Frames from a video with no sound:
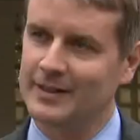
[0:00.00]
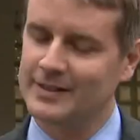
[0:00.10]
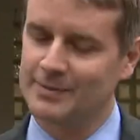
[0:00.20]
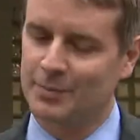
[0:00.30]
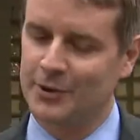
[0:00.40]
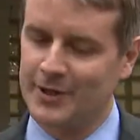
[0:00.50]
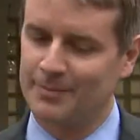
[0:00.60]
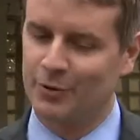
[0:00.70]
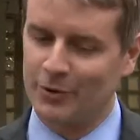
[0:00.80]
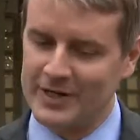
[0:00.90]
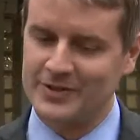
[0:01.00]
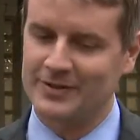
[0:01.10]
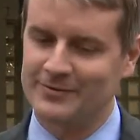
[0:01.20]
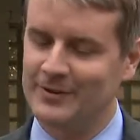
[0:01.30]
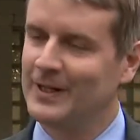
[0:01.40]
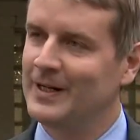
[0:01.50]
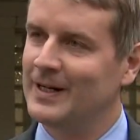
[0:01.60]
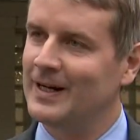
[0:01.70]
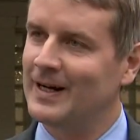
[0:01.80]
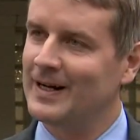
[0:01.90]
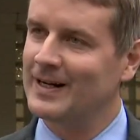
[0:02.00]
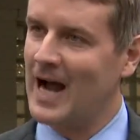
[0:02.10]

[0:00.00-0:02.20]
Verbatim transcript: It's a pretty impressive uh,